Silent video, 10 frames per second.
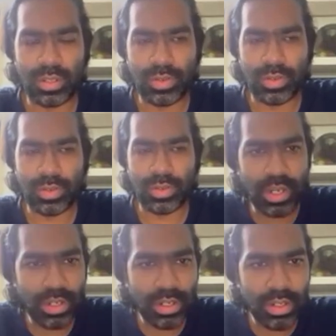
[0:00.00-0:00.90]
Okay, all
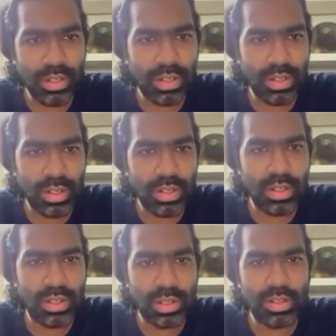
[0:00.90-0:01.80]
right.
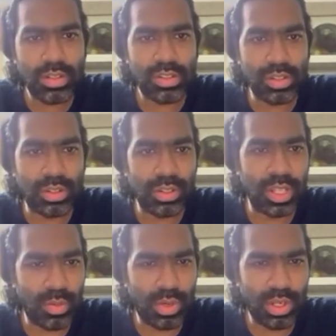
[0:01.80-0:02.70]
So
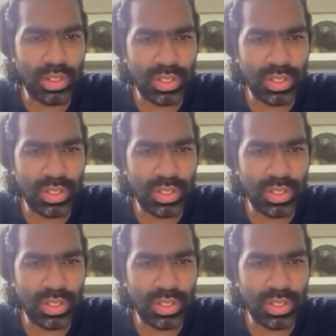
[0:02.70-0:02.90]
there was